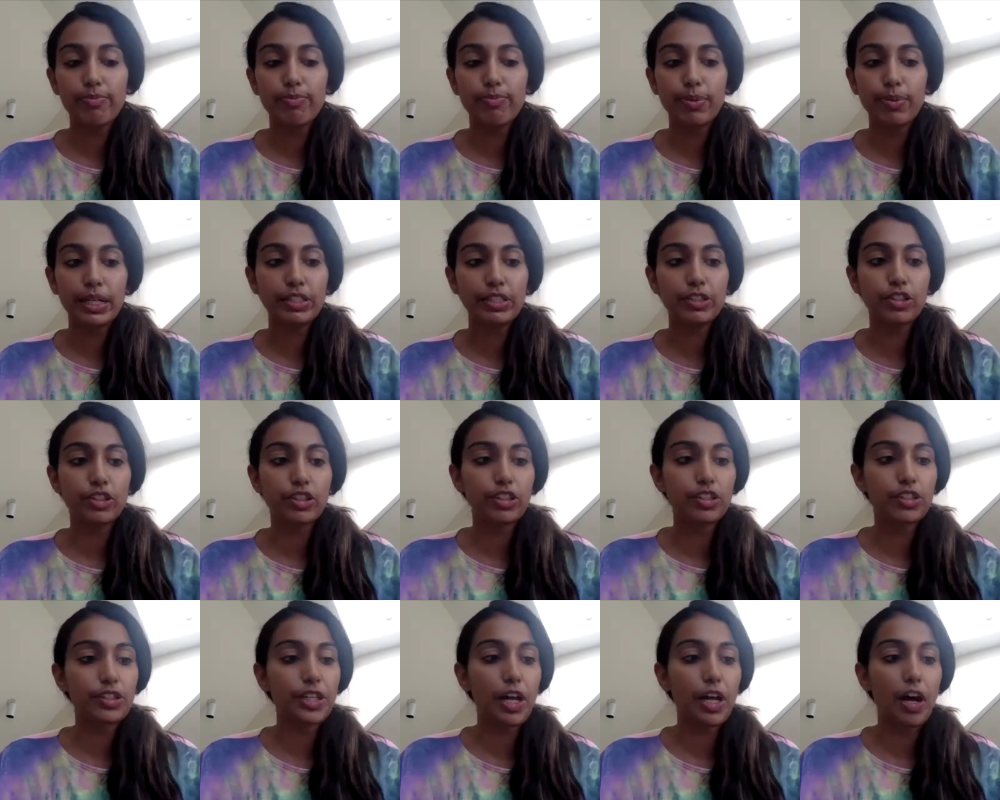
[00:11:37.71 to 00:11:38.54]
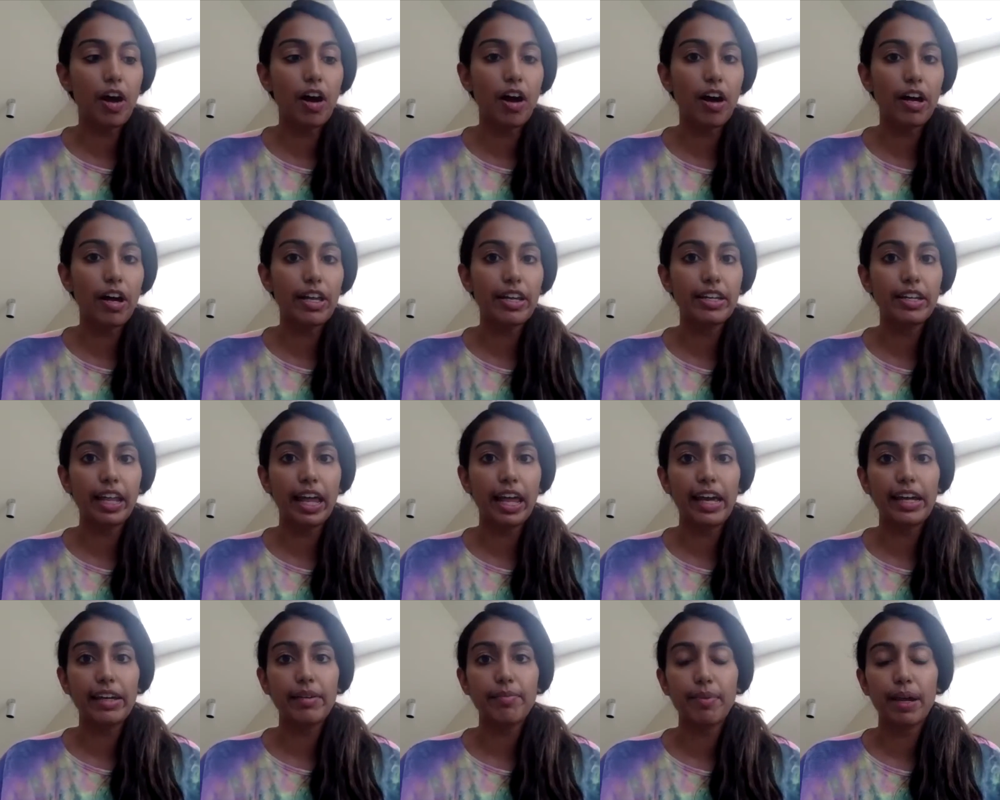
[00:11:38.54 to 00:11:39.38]
pictures on
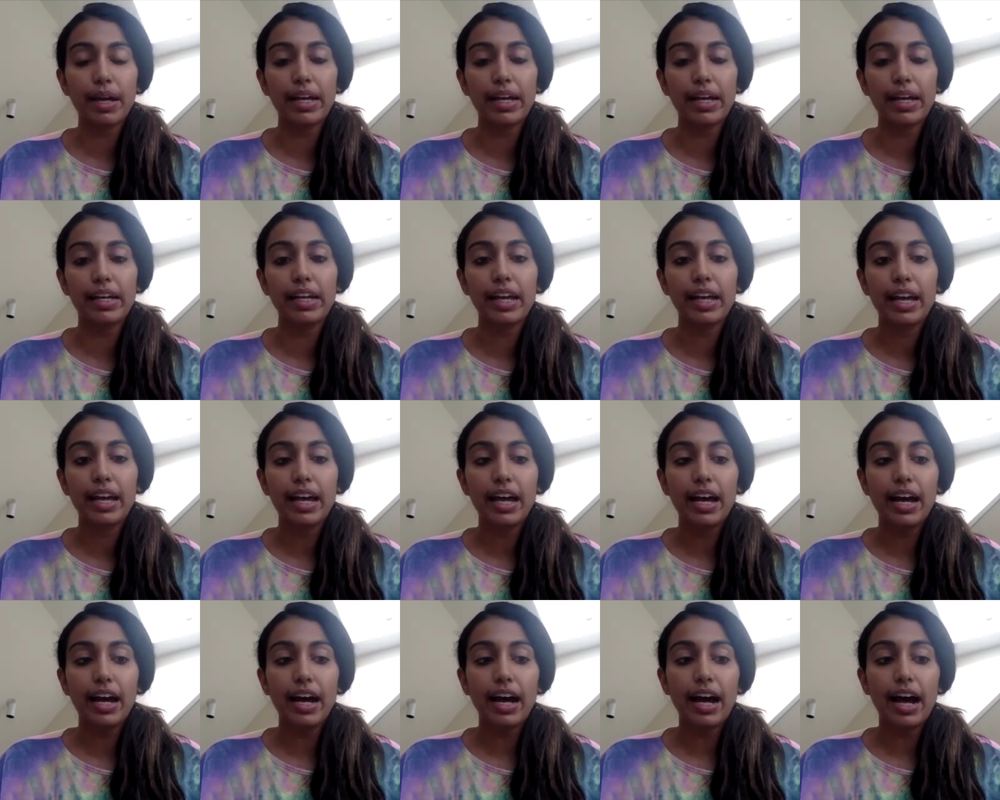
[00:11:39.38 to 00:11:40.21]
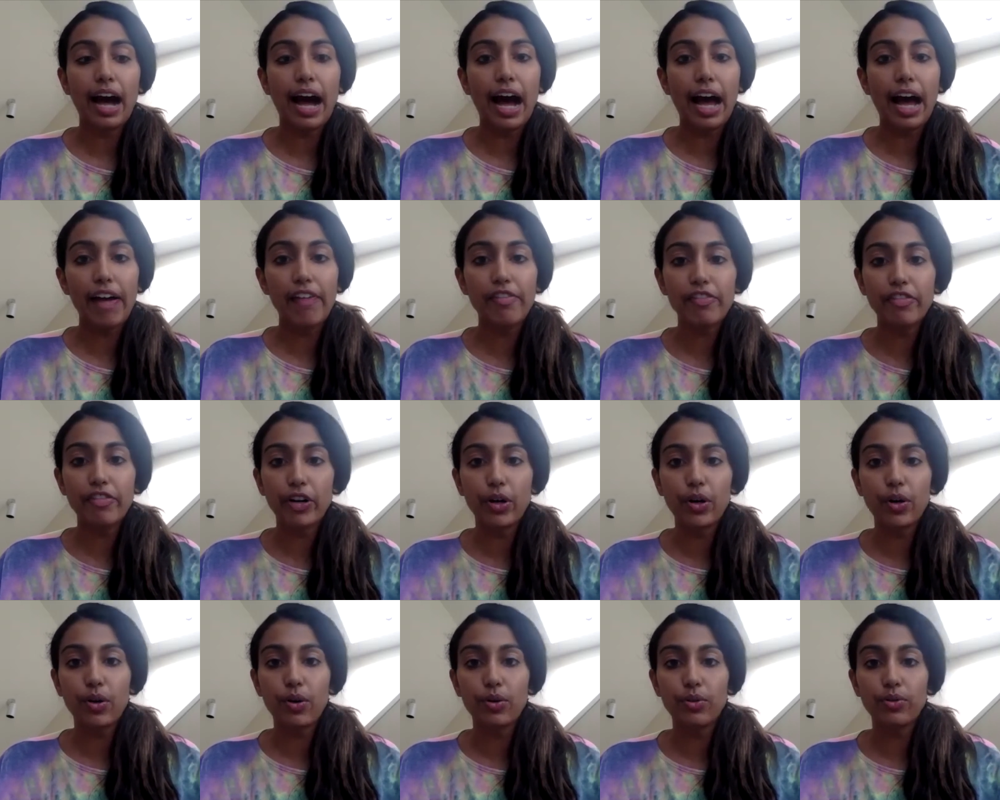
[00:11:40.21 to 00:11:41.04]
like my
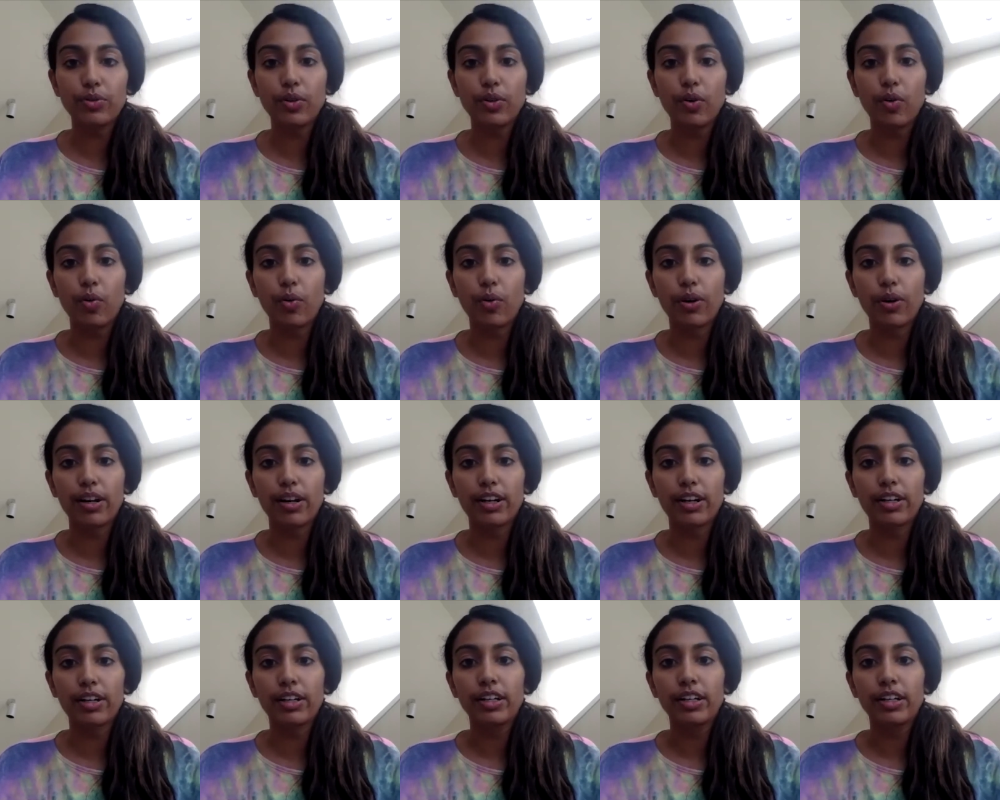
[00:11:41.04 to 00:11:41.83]
iPhone or